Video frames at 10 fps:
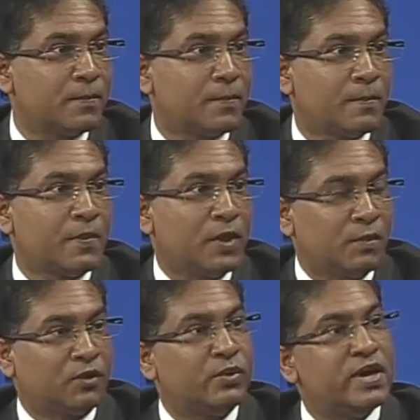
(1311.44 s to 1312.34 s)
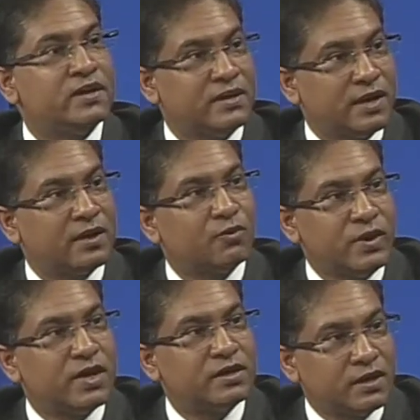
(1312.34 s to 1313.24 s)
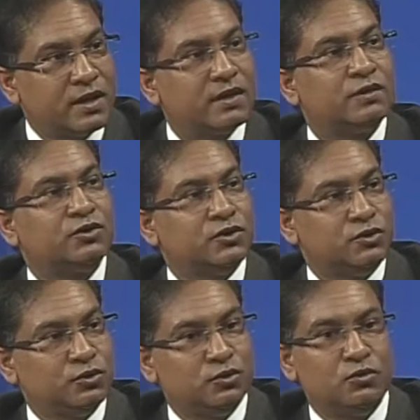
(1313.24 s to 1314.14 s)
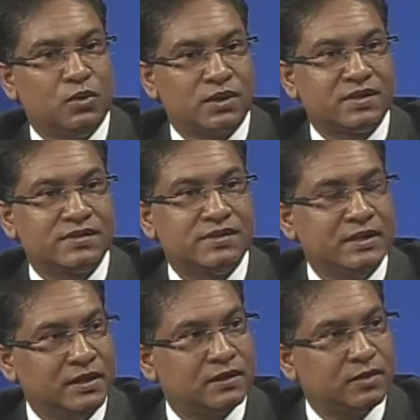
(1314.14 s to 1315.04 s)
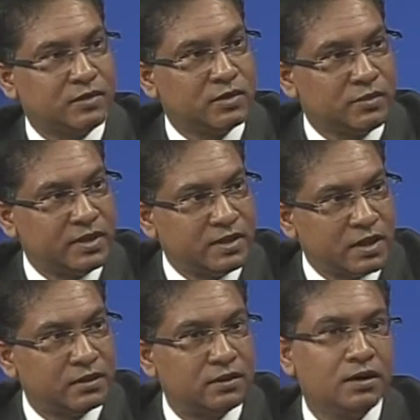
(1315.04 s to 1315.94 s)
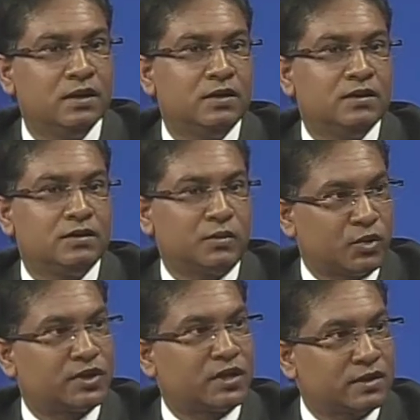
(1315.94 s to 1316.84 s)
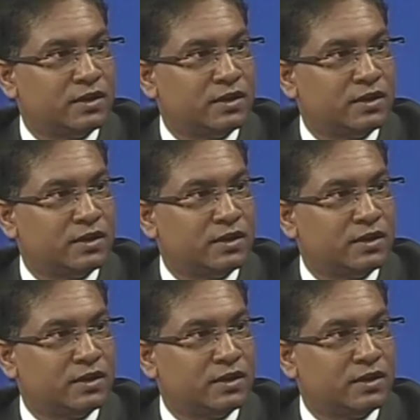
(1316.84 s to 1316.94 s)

but we are there to do what is needed to be done to protect the economy.